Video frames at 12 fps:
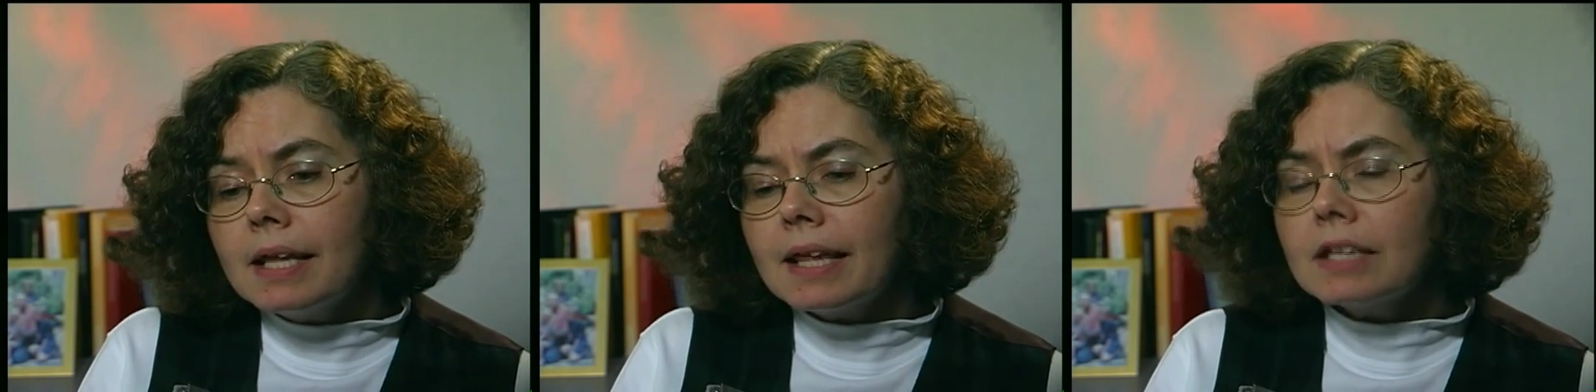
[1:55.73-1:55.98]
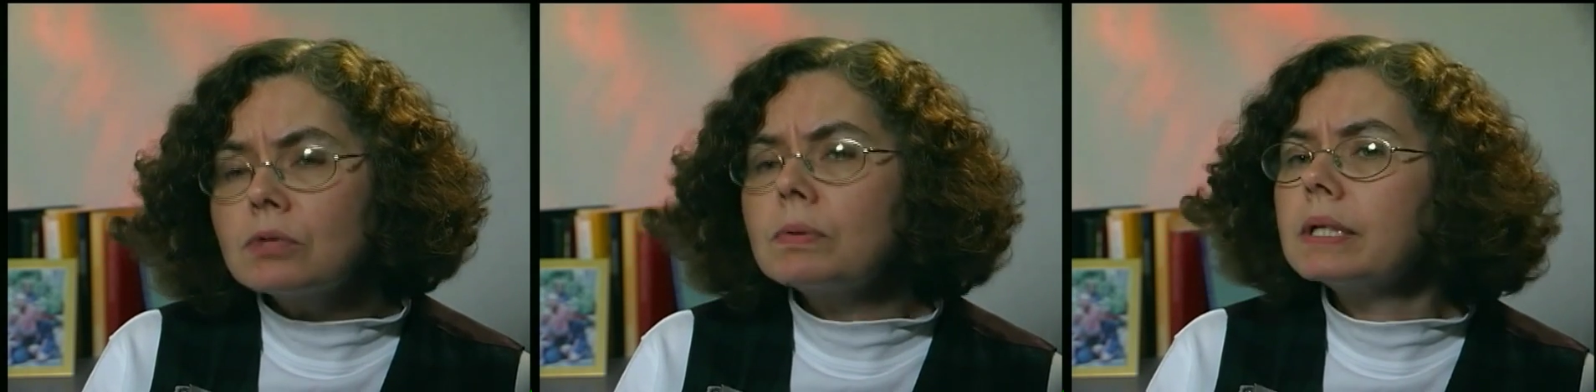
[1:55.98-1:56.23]

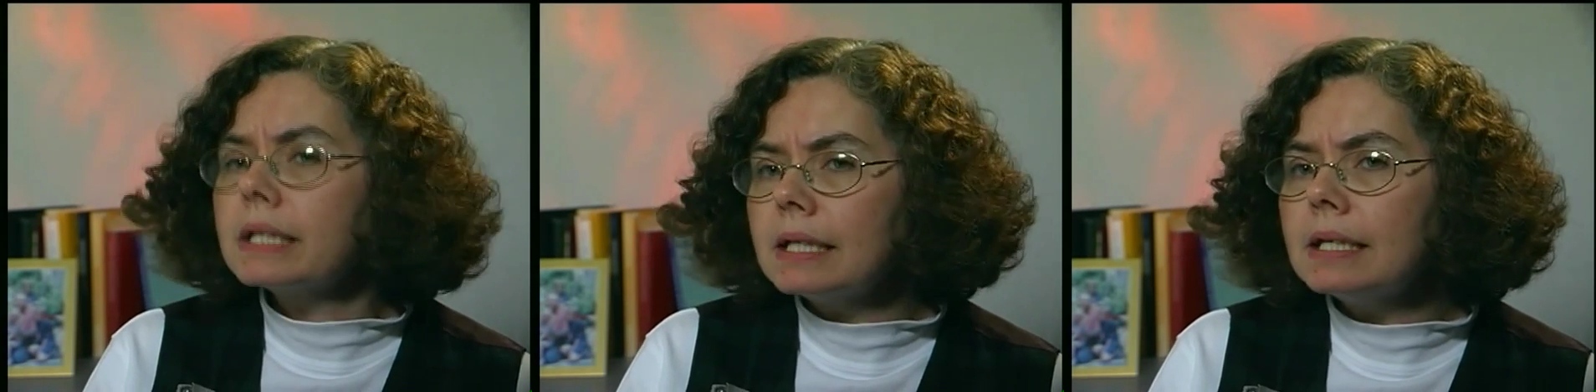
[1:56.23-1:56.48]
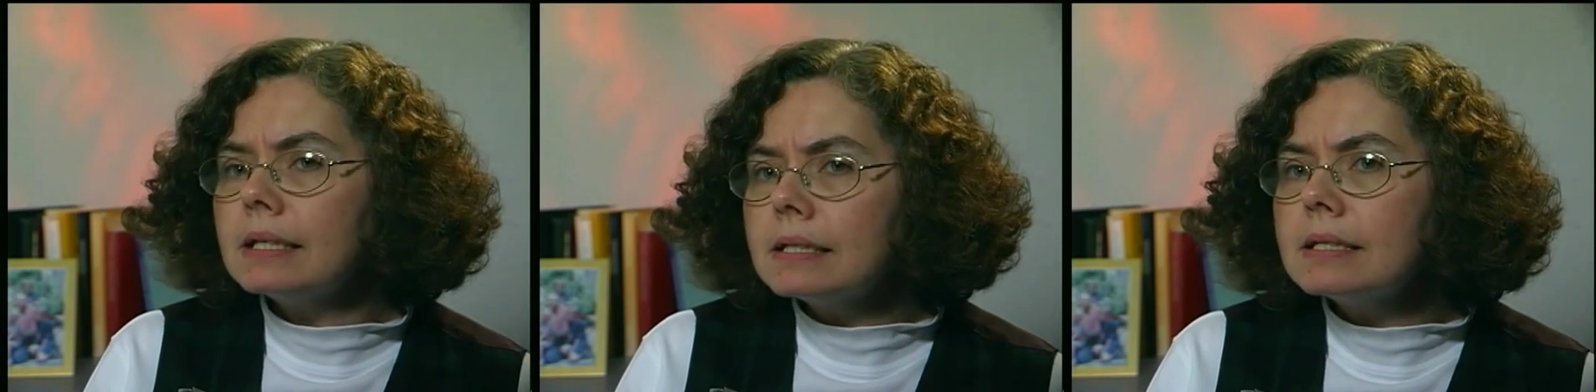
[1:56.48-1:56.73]
that's really
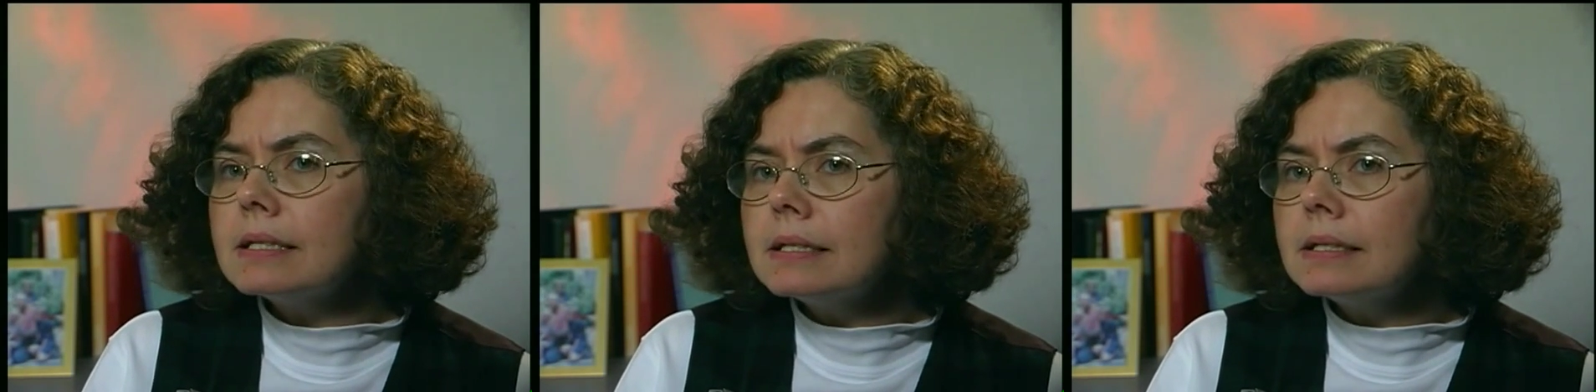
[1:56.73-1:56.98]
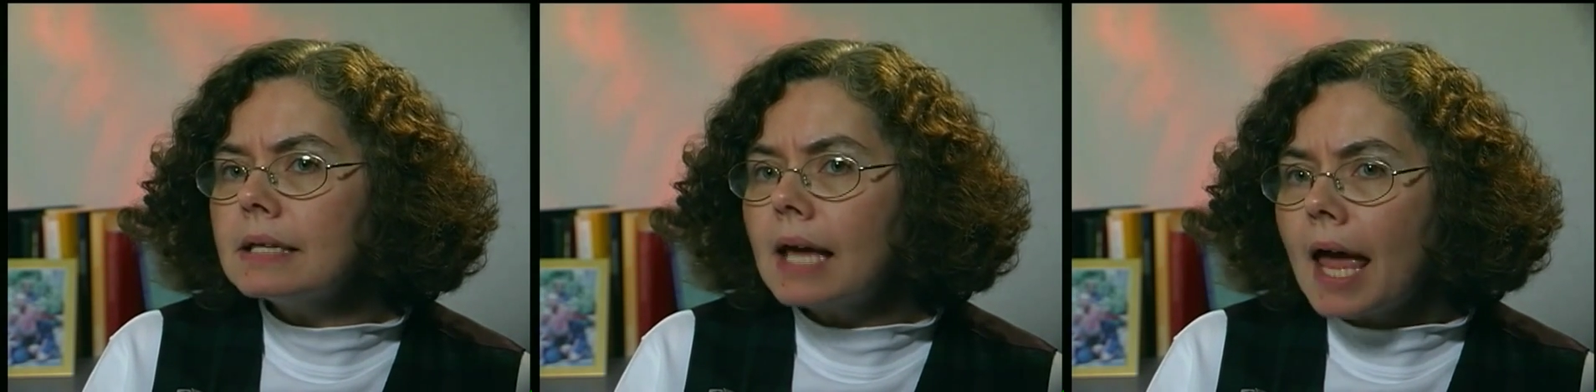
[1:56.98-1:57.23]

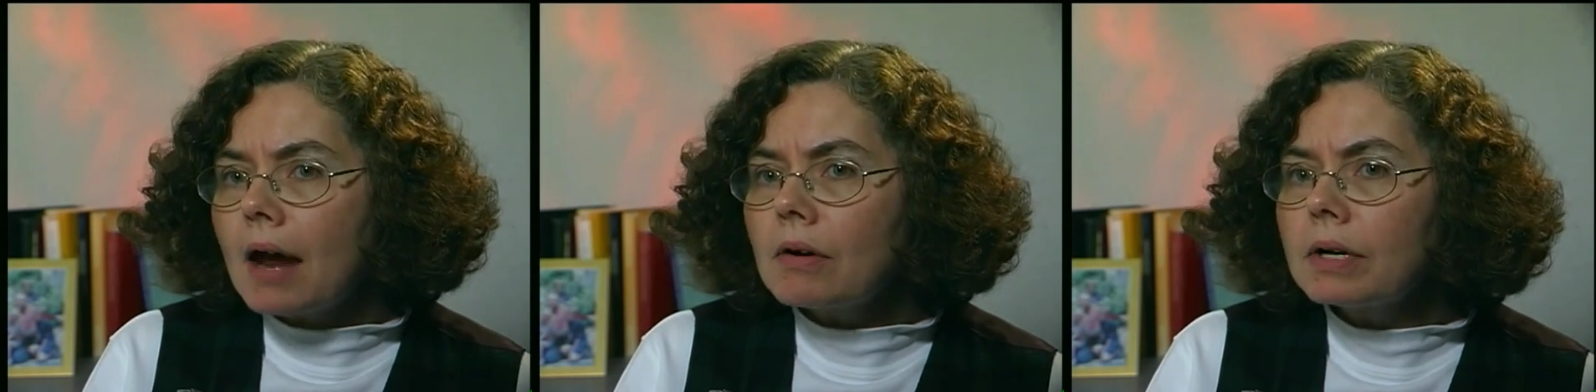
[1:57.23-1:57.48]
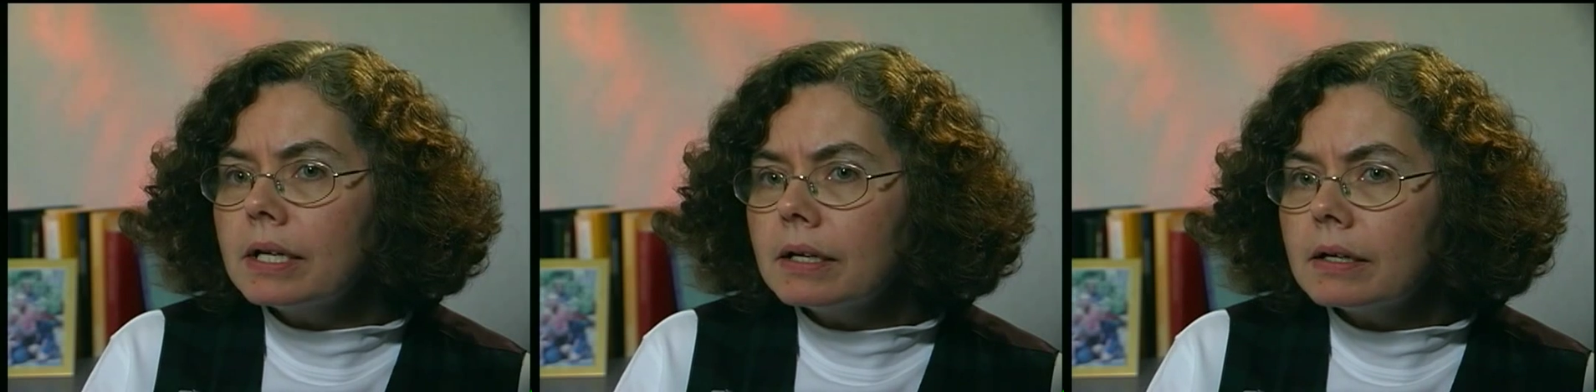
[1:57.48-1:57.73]
his
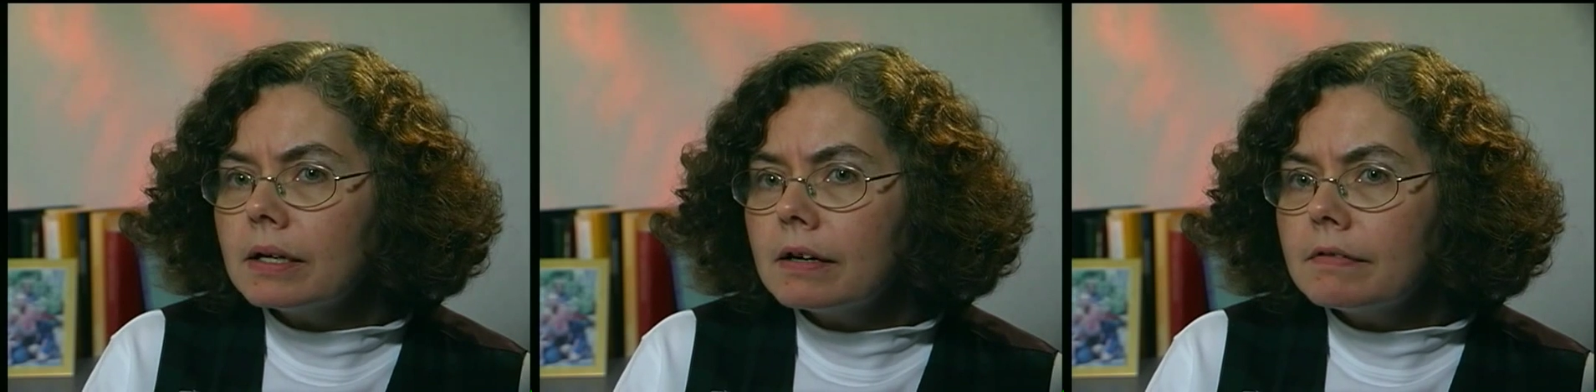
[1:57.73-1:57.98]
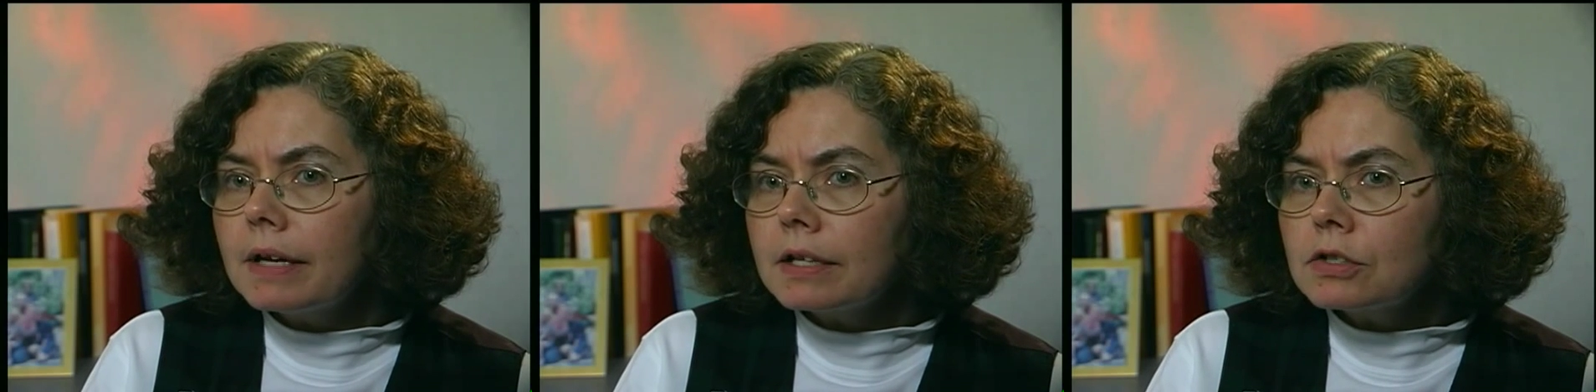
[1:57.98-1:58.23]
area
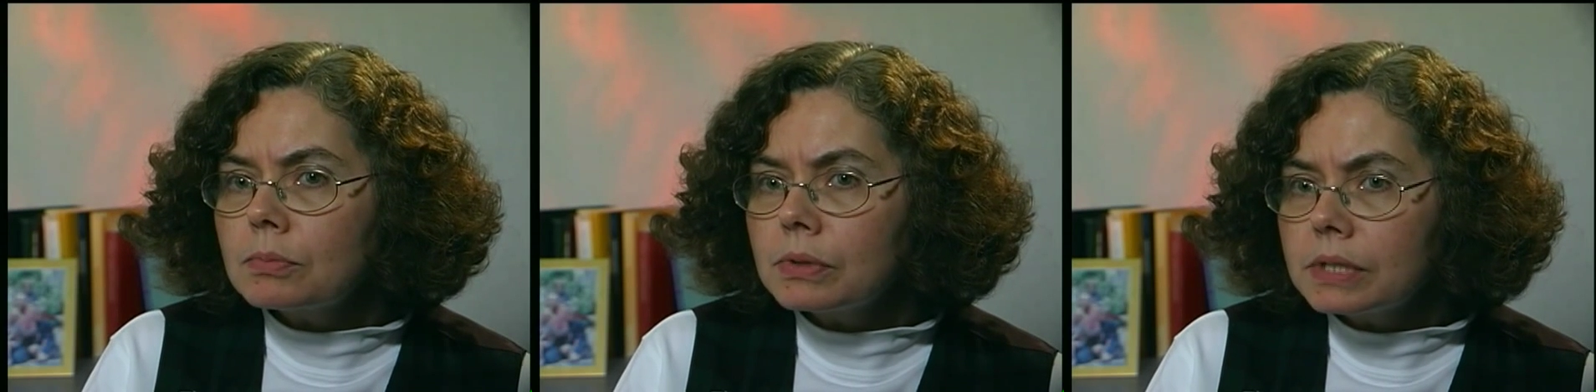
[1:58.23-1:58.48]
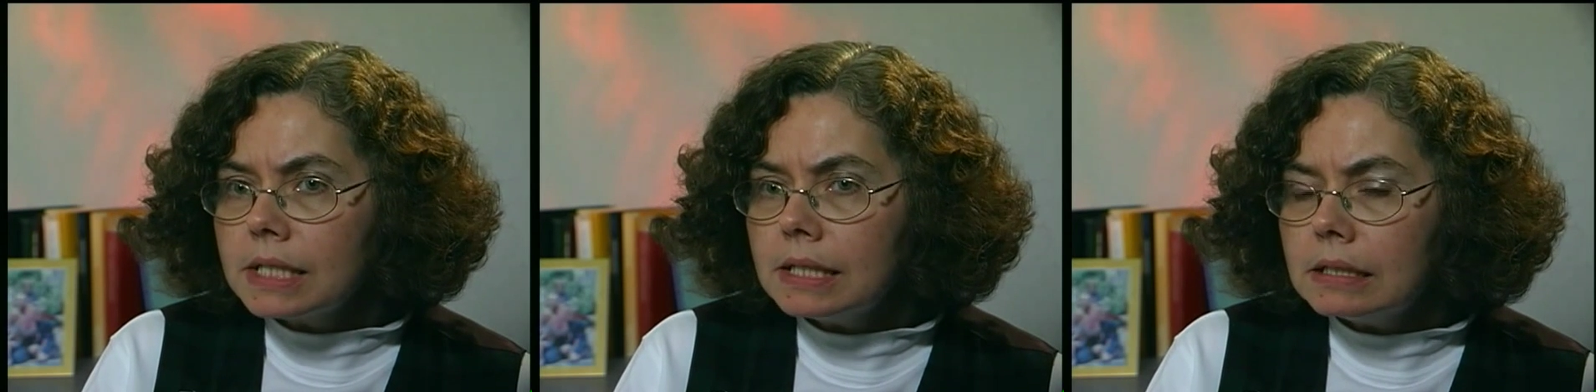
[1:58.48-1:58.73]
of
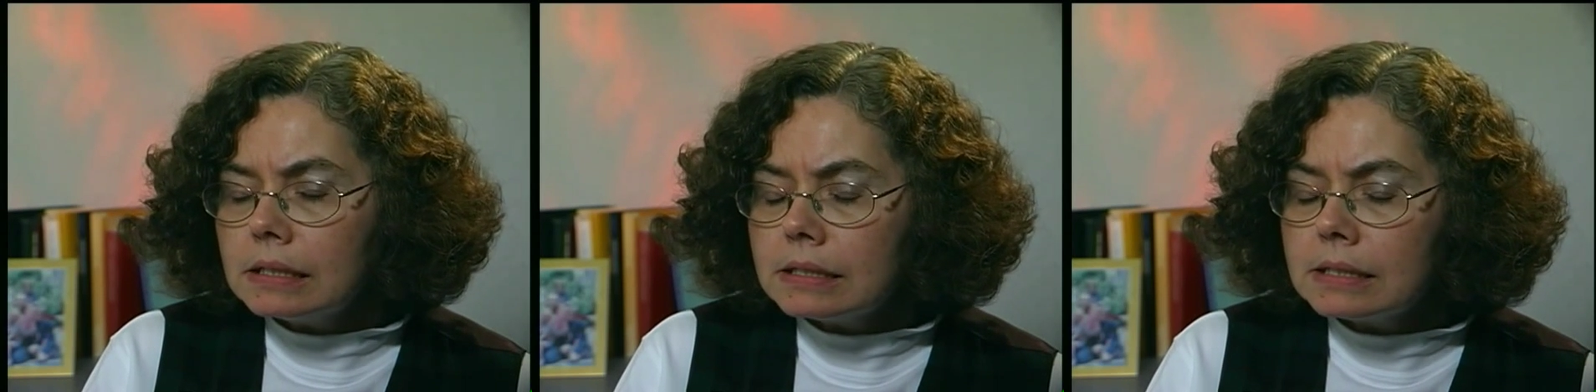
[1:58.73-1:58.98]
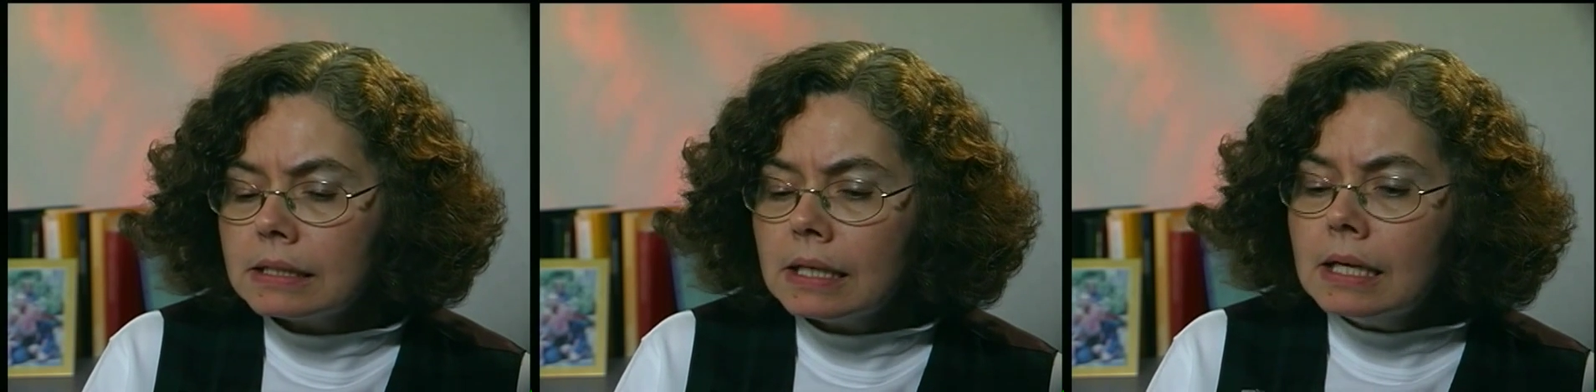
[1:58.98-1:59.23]

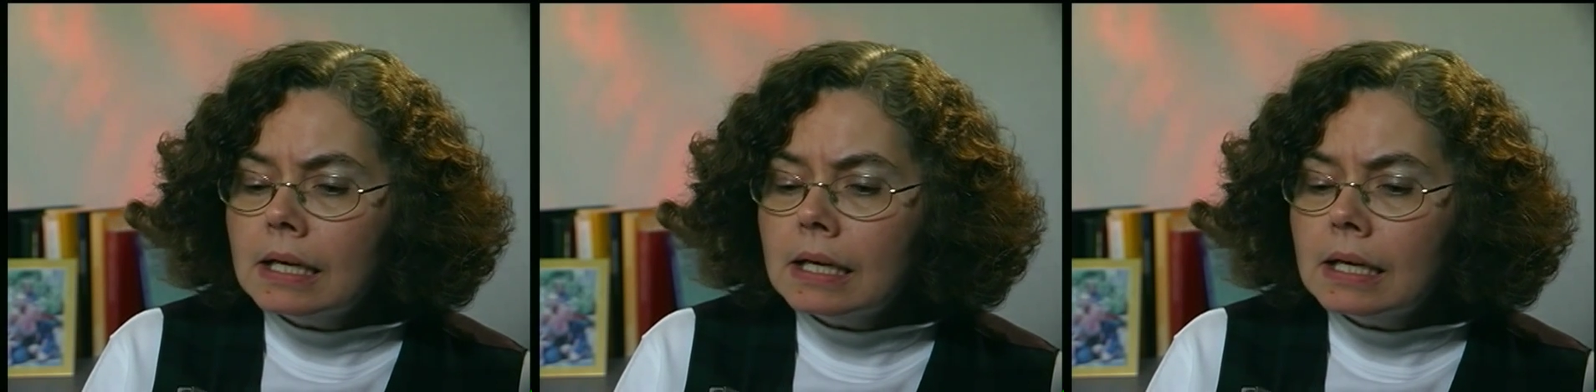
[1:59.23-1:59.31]
expertise.